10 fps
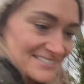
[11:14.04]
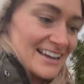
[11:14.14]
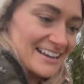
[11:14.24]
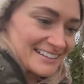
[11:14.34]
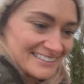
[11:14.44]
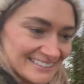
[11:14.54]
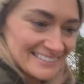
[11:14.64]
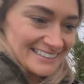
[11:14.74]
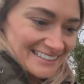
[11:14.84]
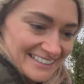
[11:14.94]
yeah.
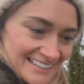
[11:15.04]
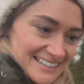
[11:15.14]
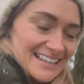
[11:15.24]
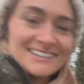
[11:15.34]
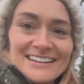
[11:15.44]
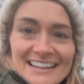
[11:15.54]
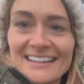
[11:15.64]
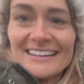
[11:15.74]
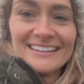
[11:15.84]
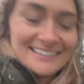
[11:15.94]
Anyway.